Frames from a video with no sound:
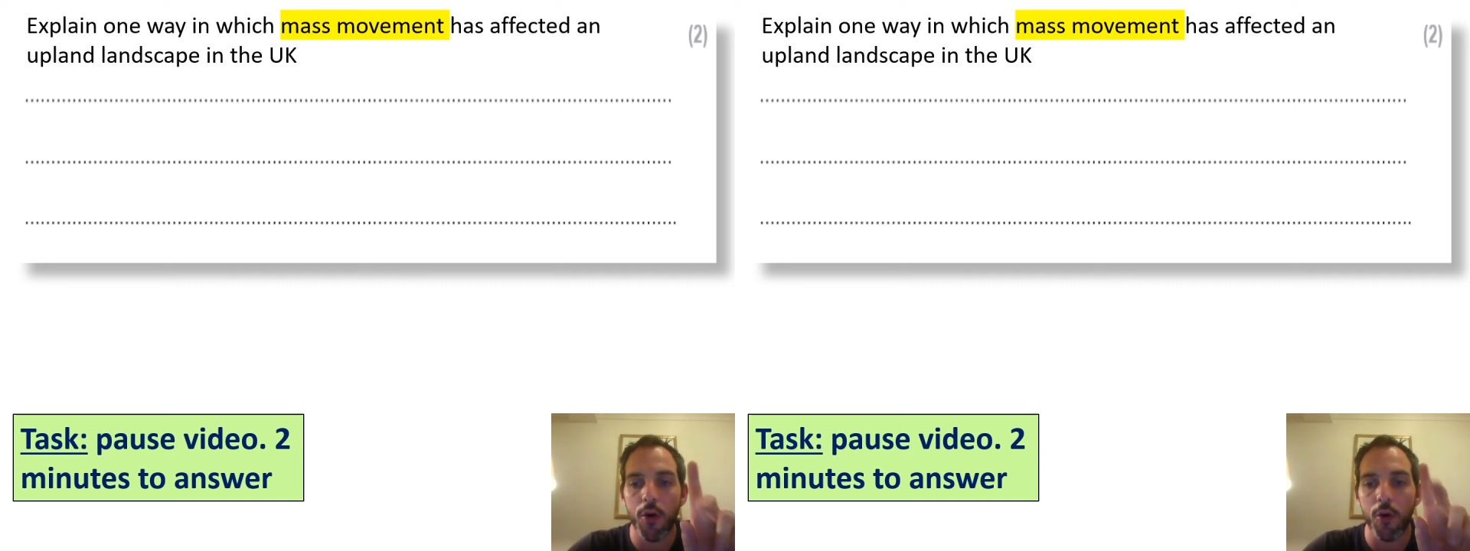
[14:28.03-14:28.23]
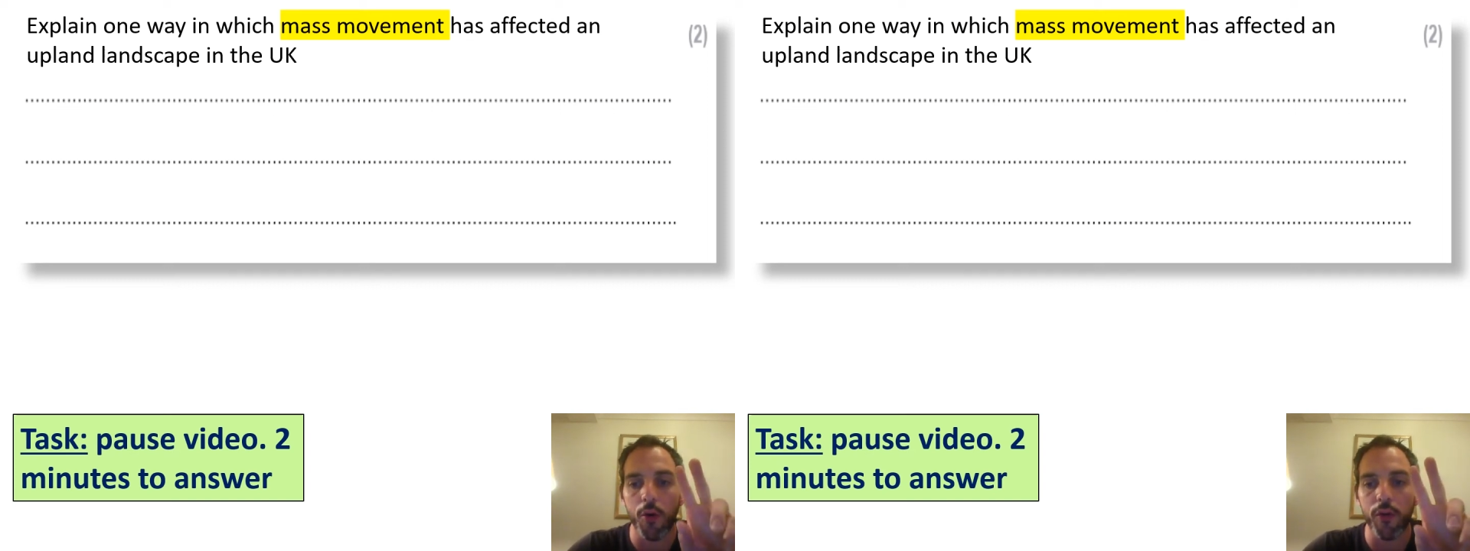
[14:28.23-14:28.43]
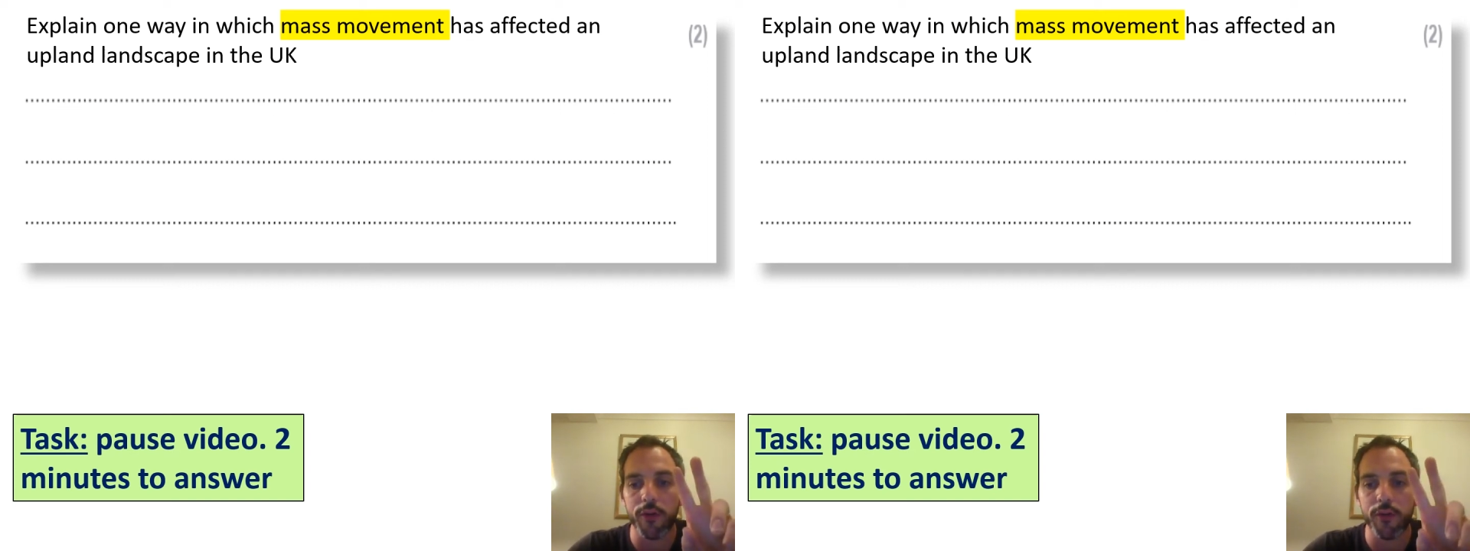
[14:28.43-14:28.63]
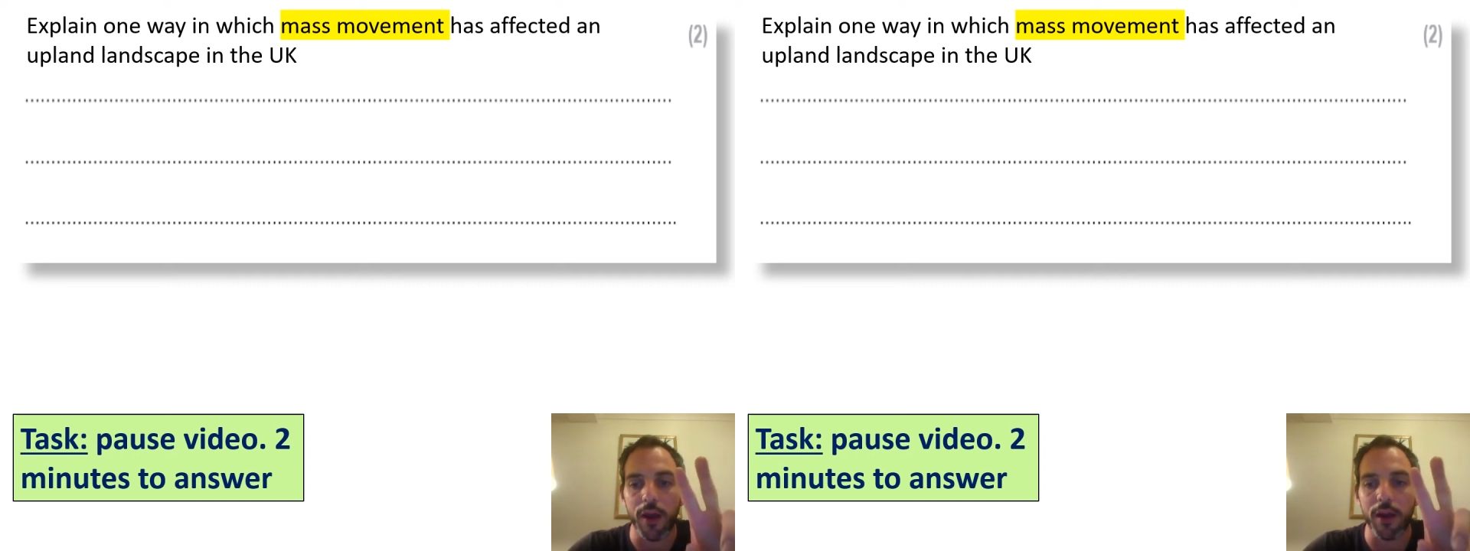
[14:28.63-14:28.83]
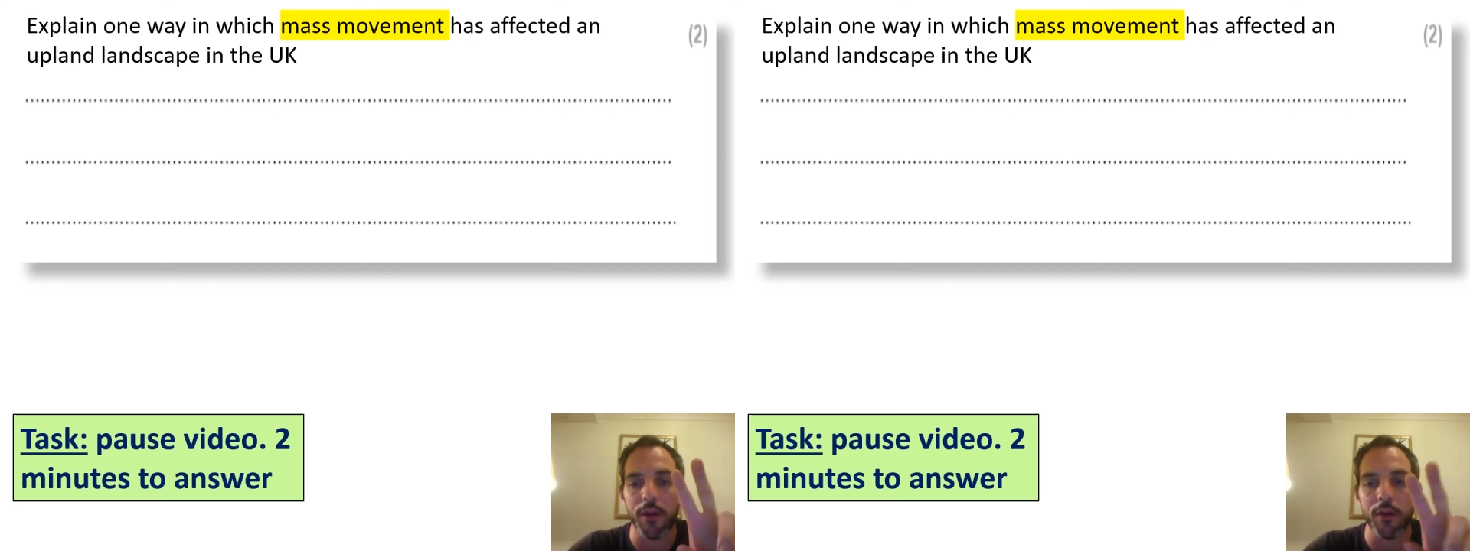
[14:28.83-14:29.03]
or the
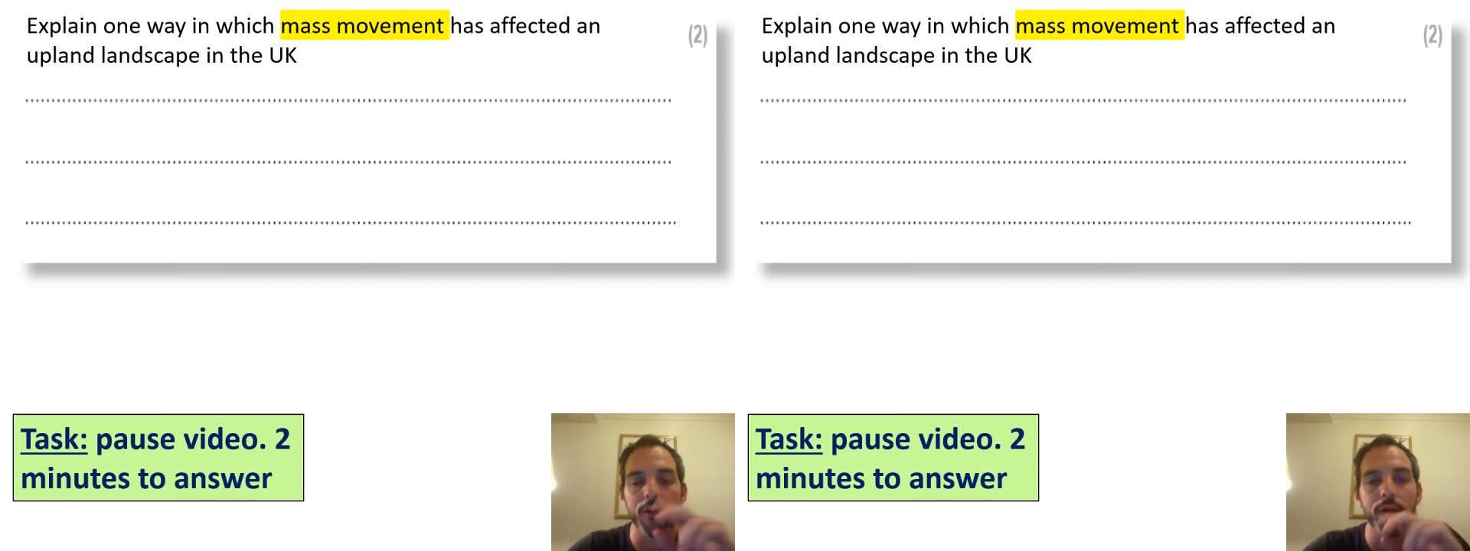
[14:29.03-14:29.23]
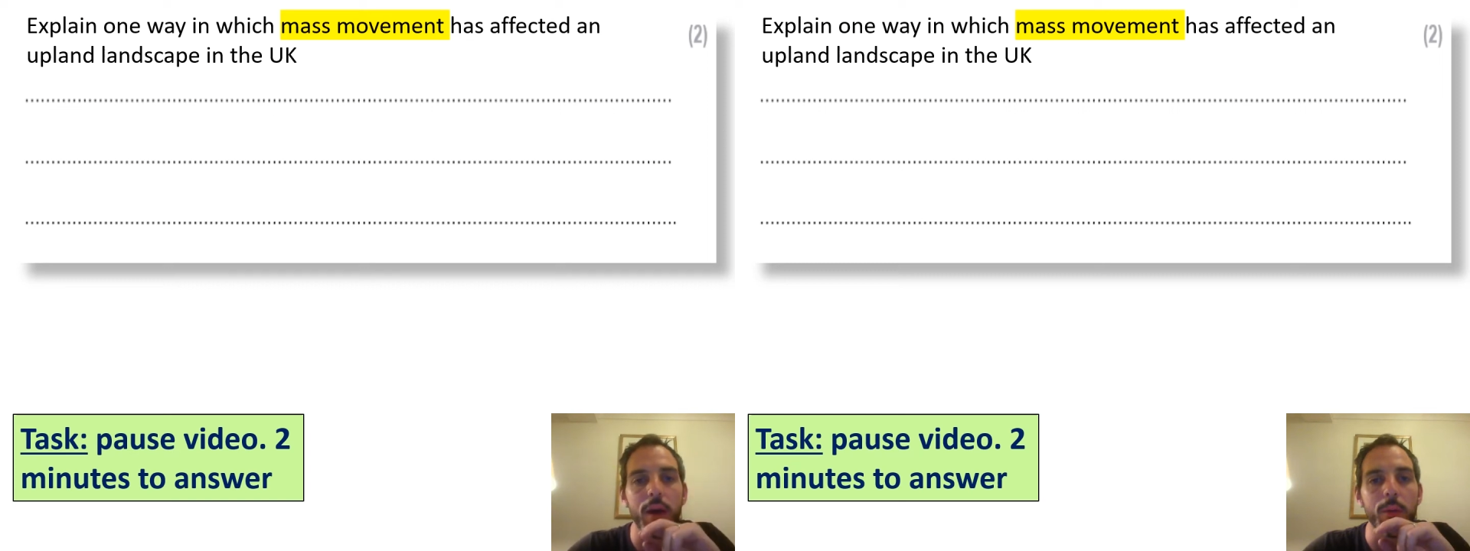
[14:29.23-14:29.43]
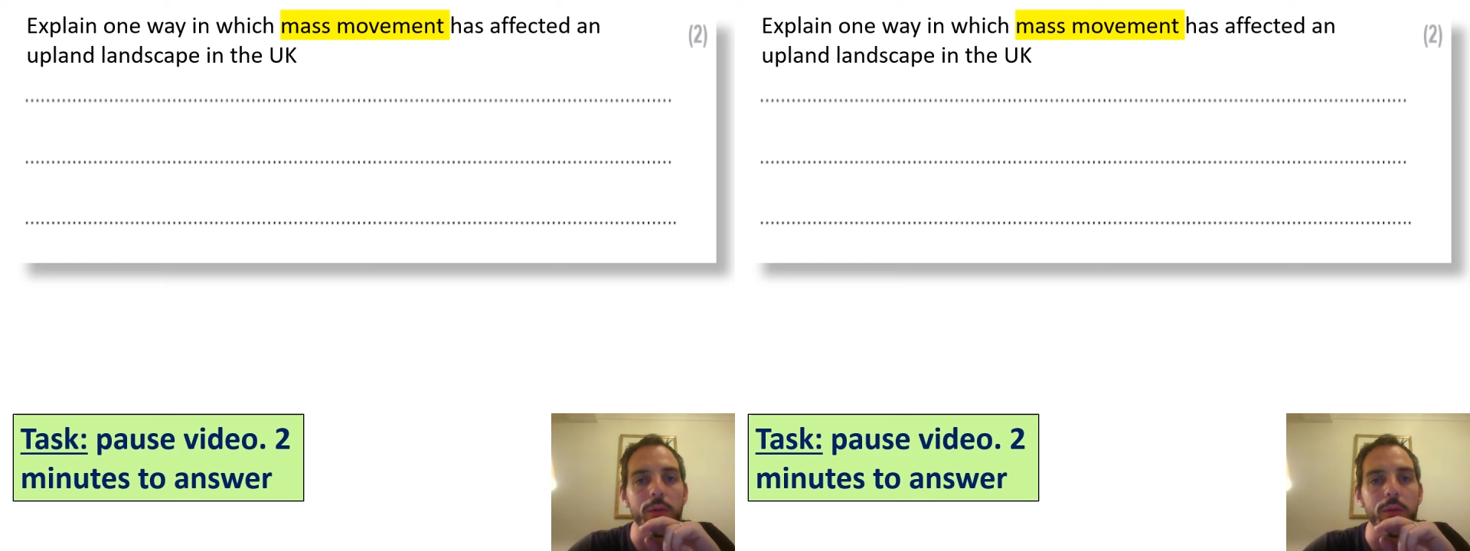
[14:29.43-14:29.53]
second that we've